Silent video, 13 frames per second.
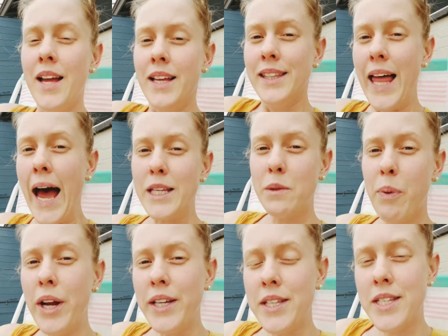Last
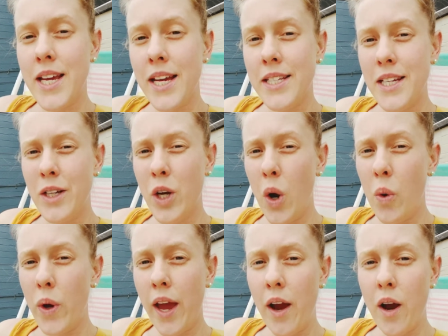pregnancy, I did
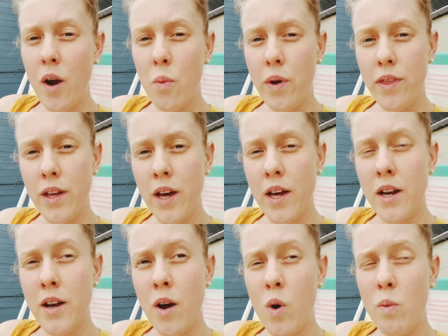co-care with
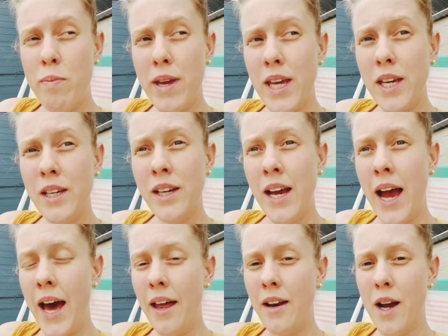an OB
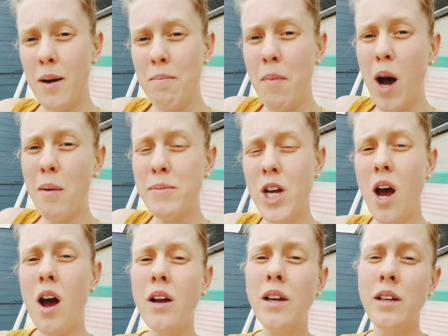at a mom
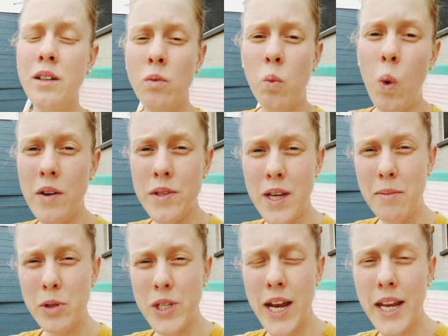doc while
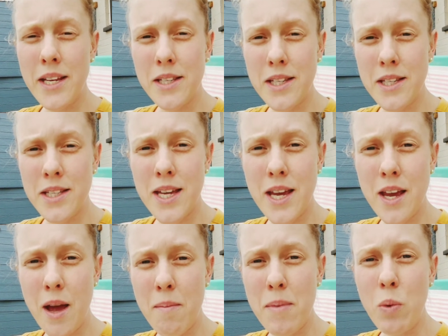simultaneously
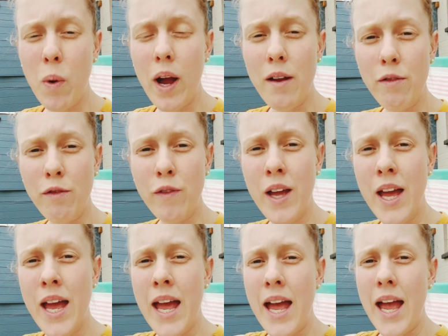seeing a midwife.
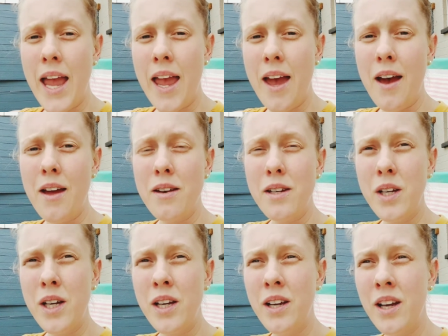And
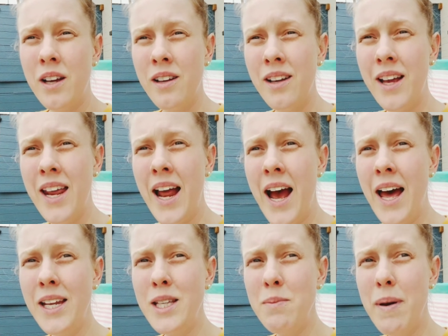it
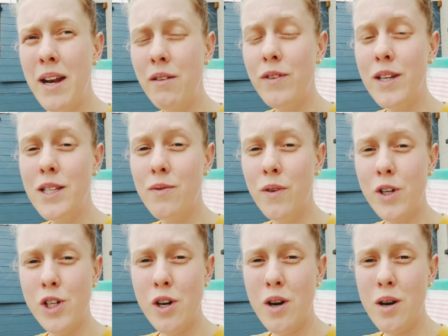had its benefits for
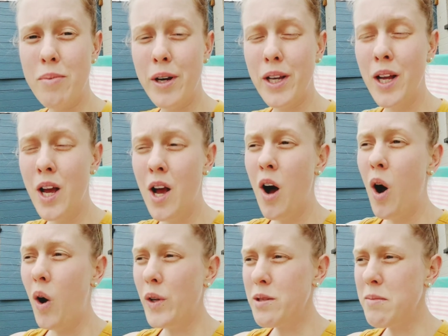sure, but
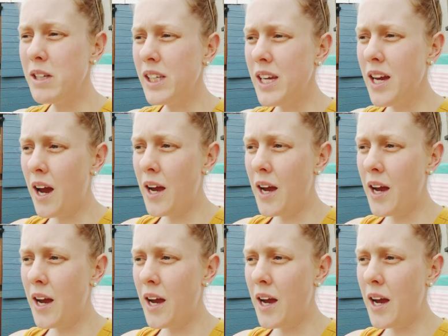ultimately